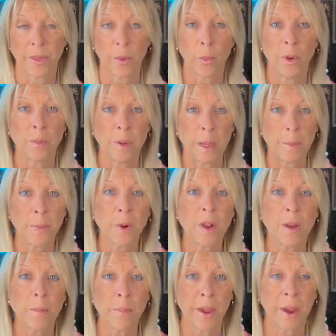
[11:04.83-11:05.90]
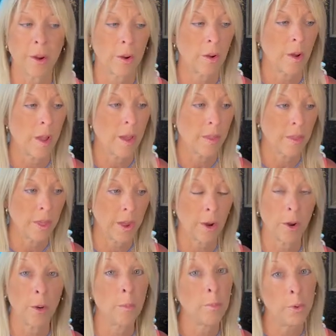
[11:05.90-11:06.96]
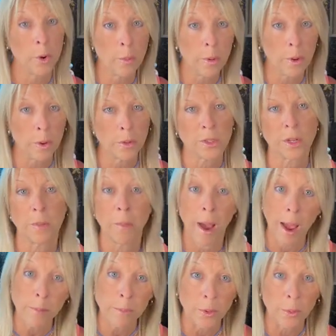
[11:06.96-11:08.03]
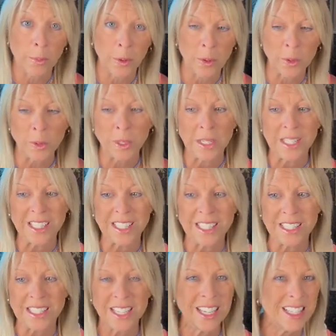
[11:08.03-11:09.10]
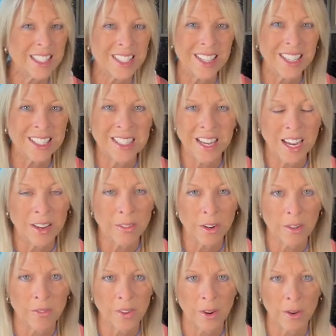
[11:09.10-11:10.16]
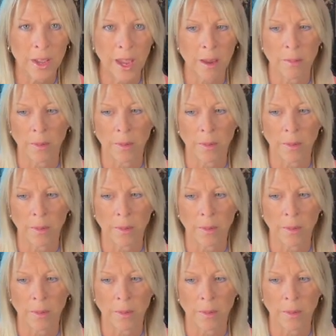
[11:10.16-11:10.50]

when people compare their boo-boo to my boo-boo, it's not even a fair game.